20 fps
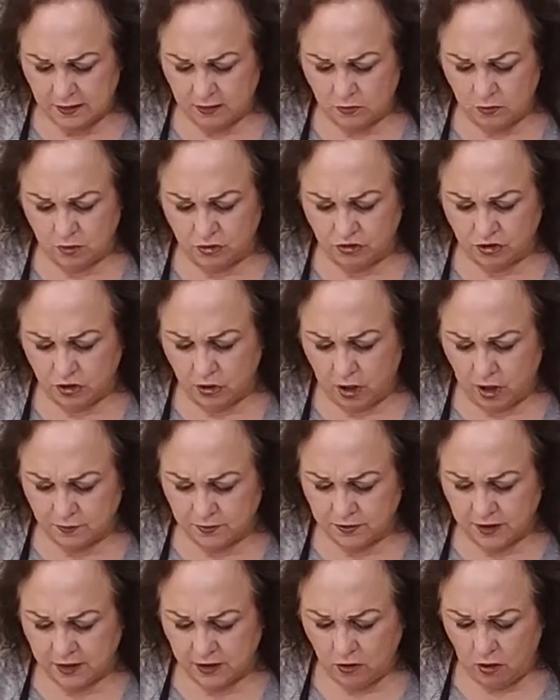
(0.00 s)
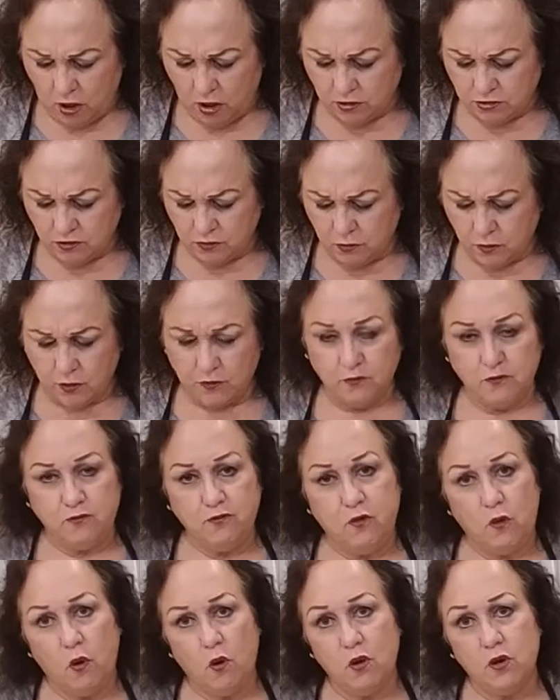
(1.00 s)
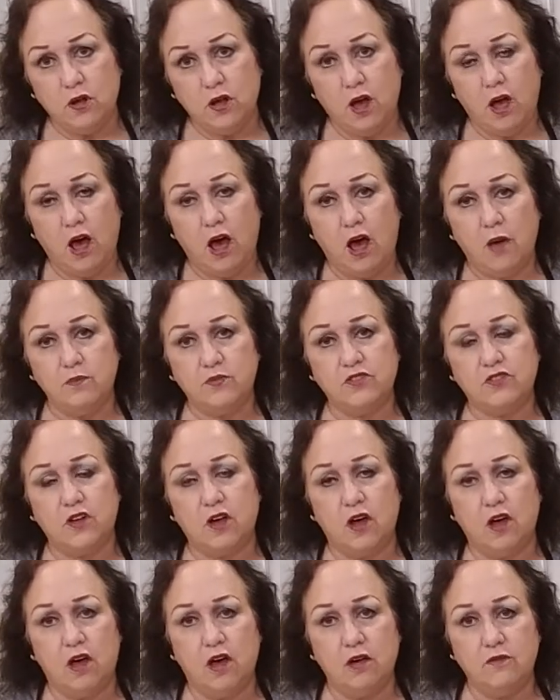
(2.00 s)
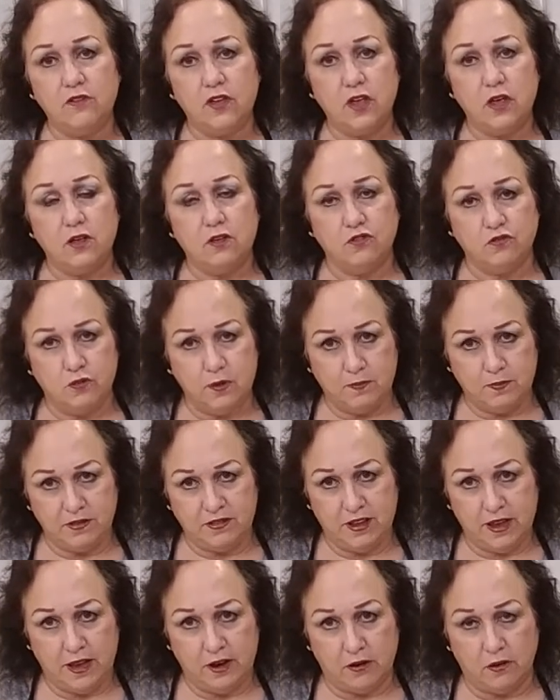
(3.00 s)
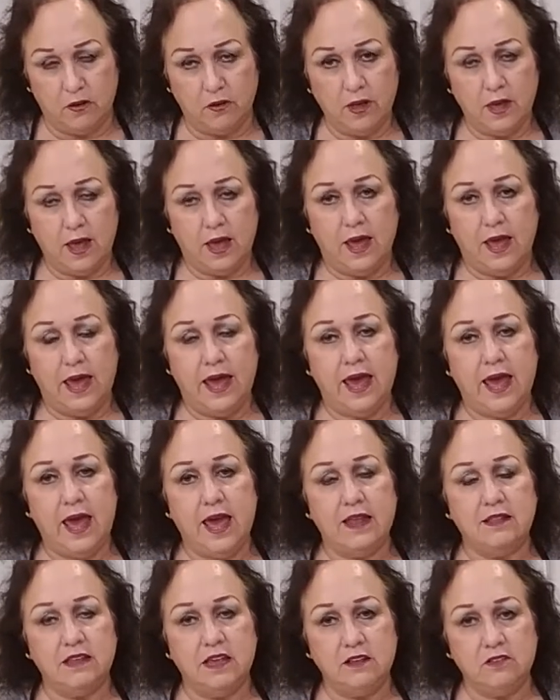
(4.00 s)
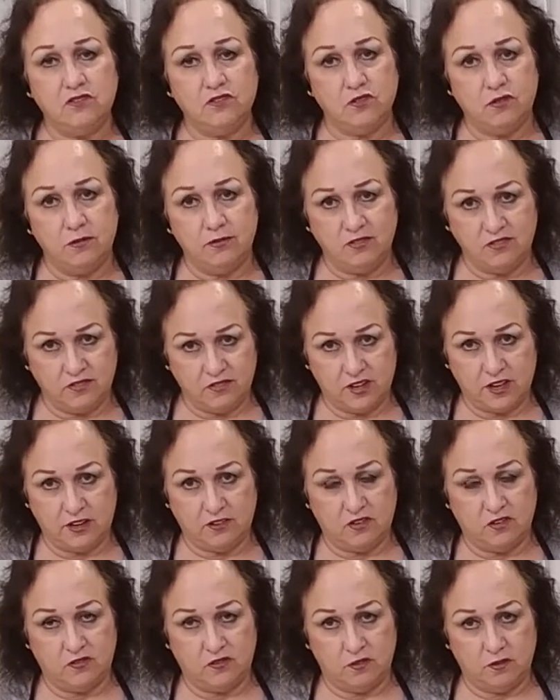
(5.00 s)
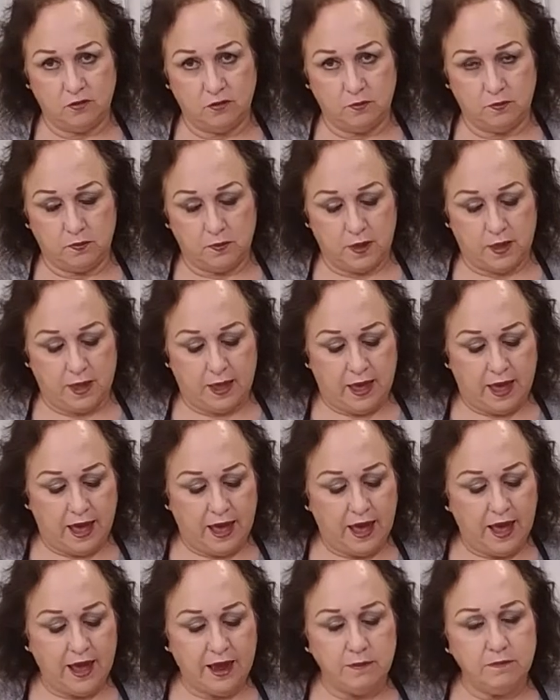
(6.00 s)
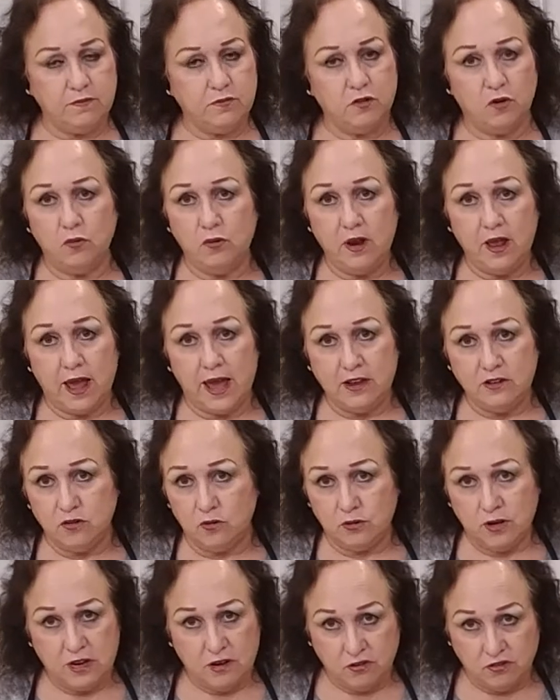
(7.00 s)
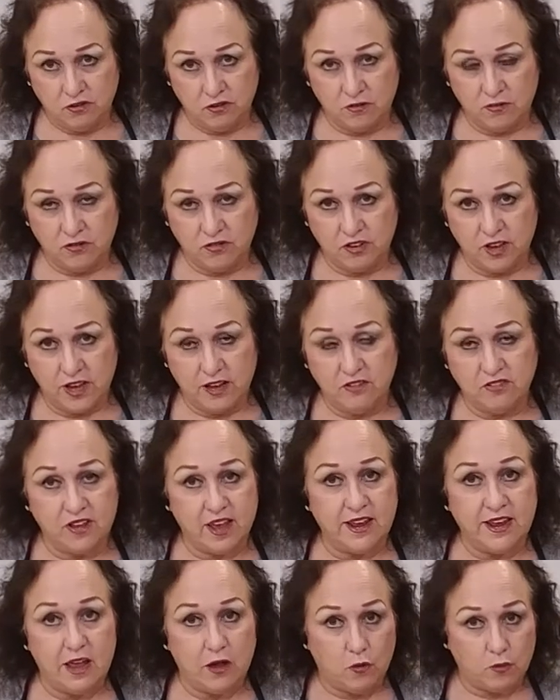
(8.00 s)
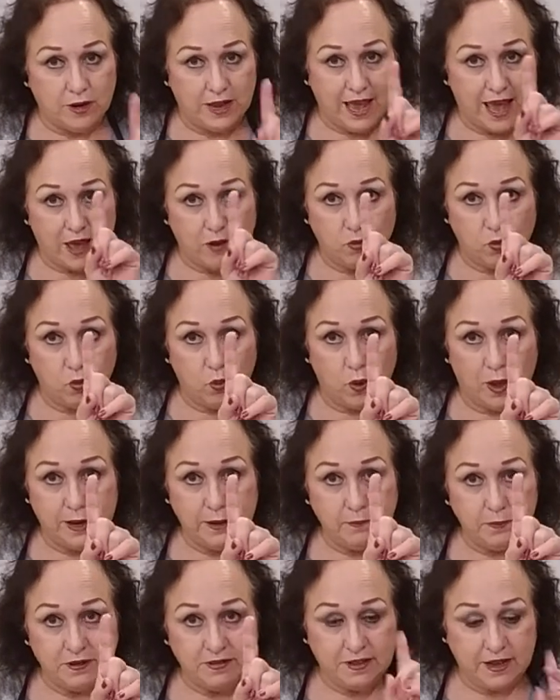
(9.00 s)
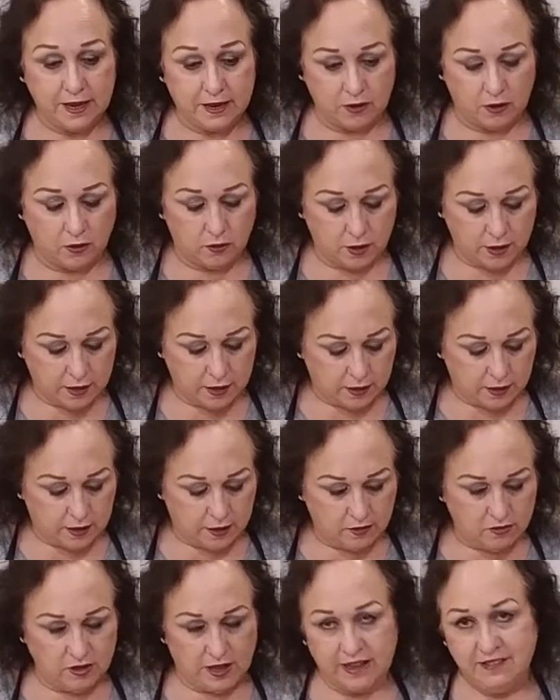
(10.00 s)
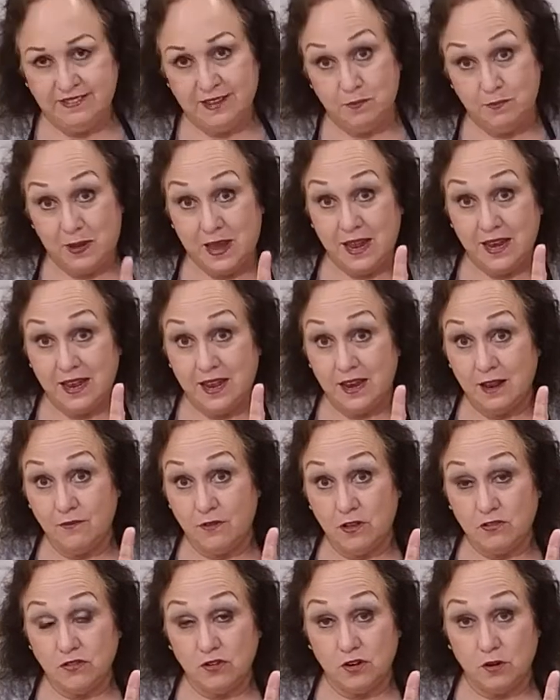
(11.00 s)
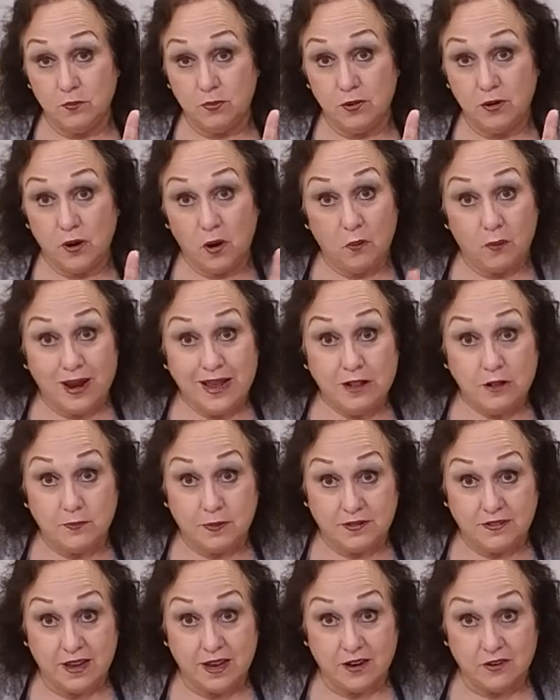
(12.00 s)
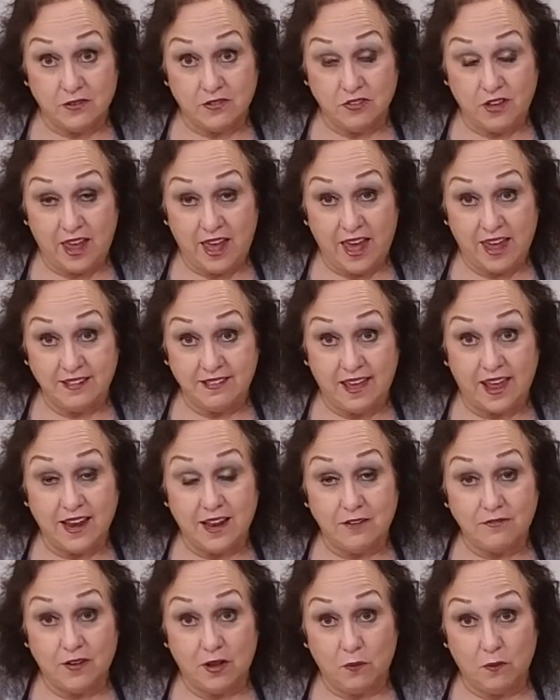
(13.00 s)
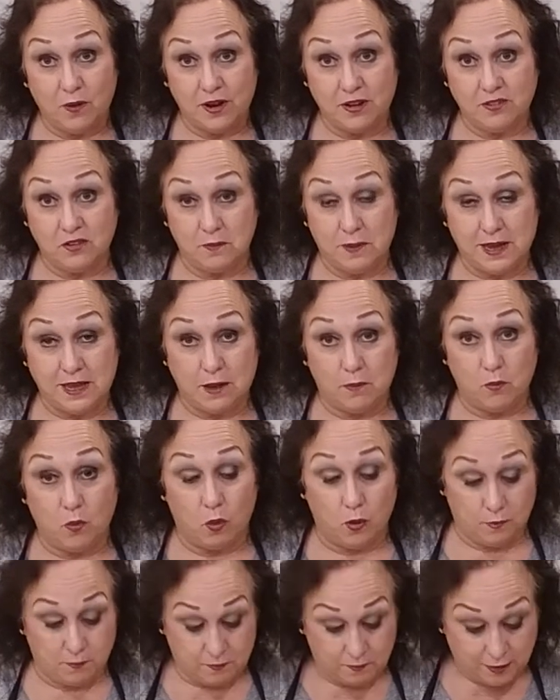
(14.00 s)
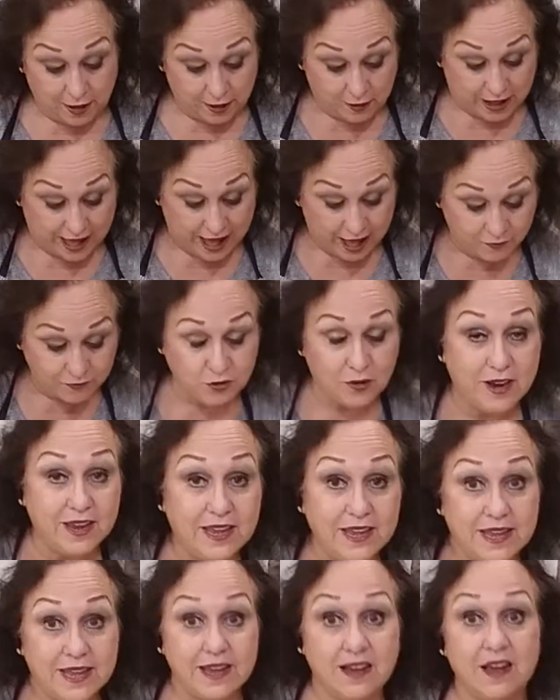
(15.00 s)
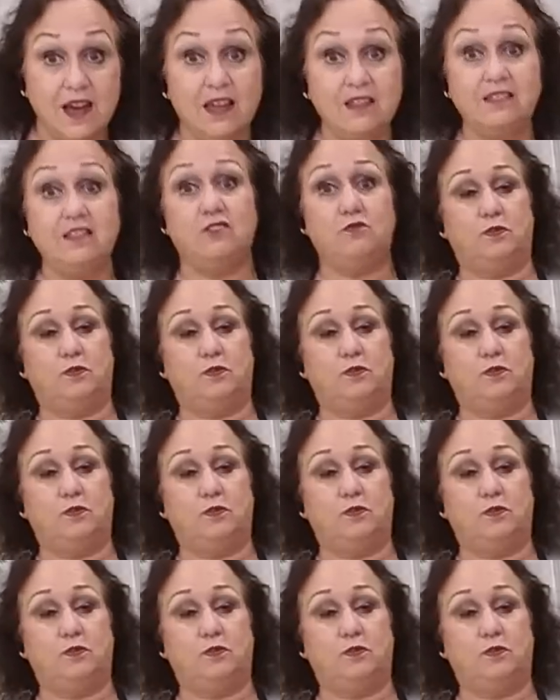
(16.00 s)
what you call it? It calls for 4 cups of sweet potato, and it serves 6. I don't need to serve 6, and I only had 1 potato. So I debated if I was going to put a regular potato, because I had that if I wanted to make it more. But after I cut this